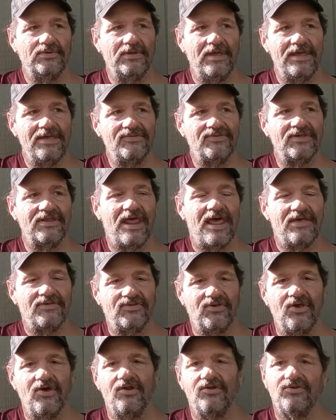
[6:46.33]
isn't as
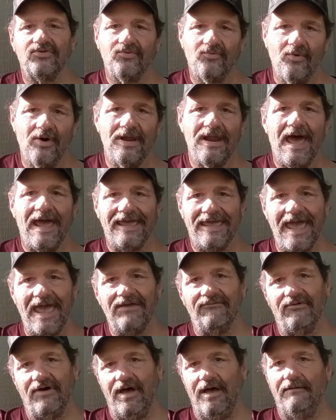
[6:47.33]
good as the one I
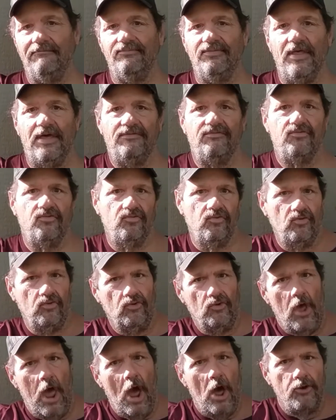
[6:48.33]
gave up. But
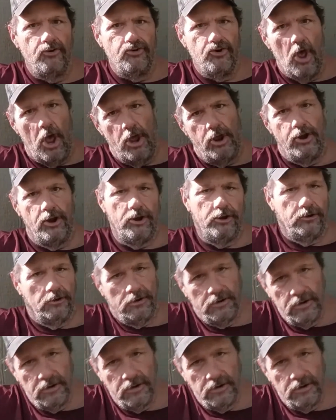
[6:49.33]
outdated,